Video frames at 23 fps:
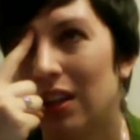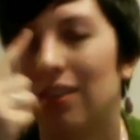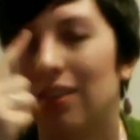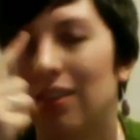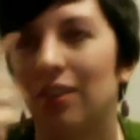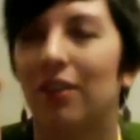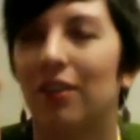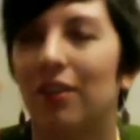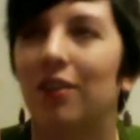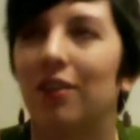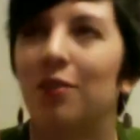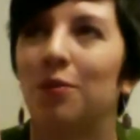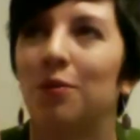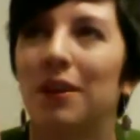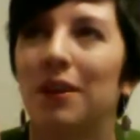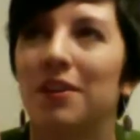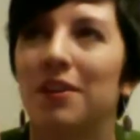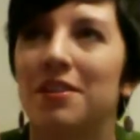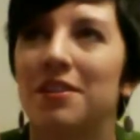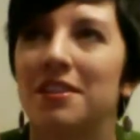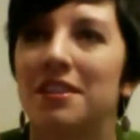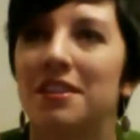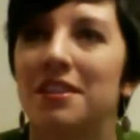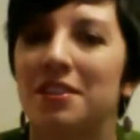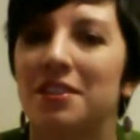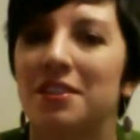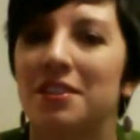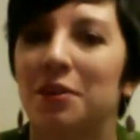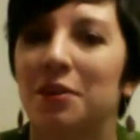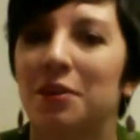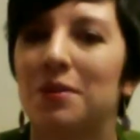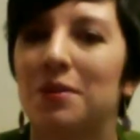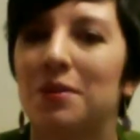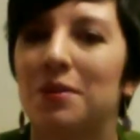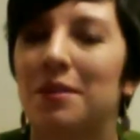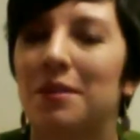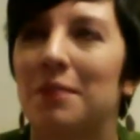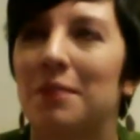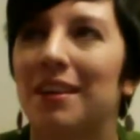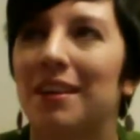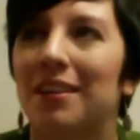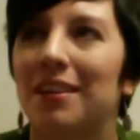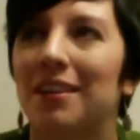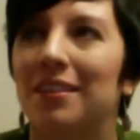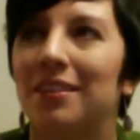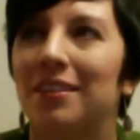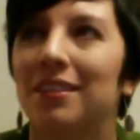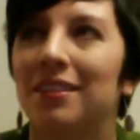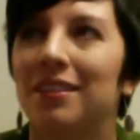Oh, where is it? It's eluding me.